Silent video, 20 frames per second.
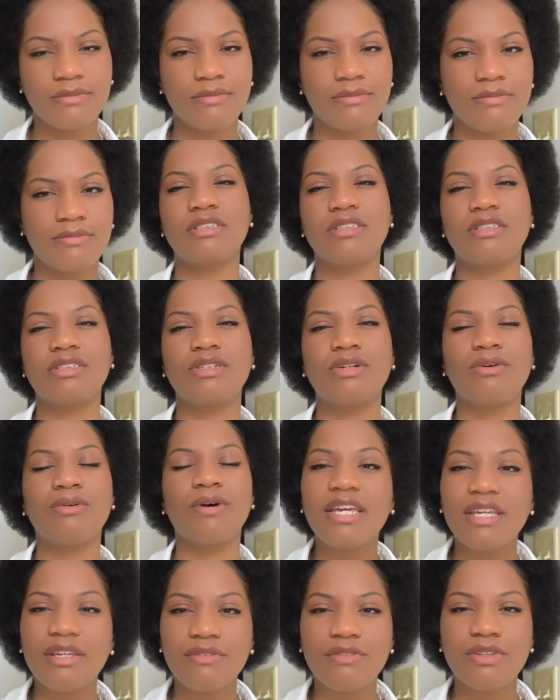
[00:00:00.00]
And so
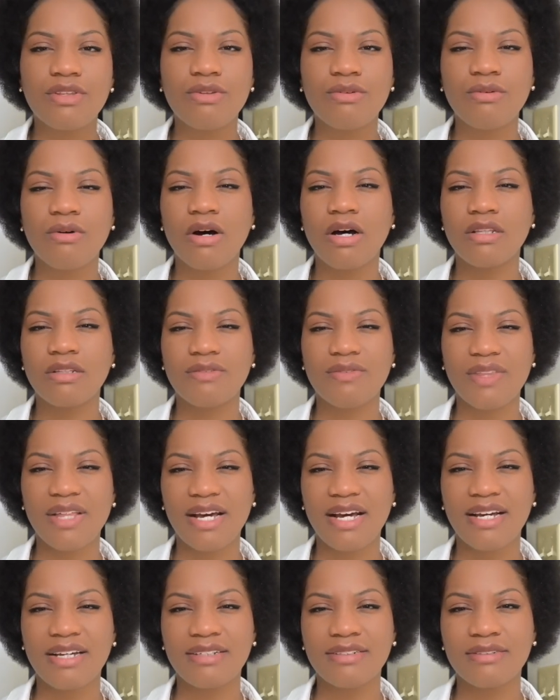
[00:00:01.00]
even through all of
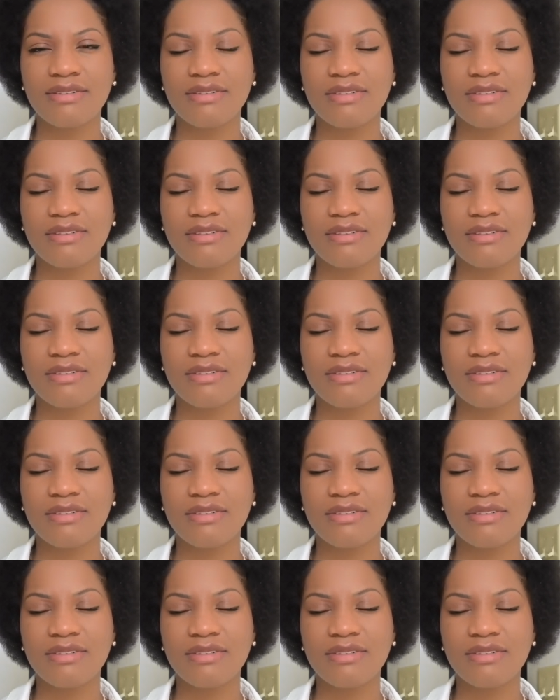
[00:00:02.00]
that,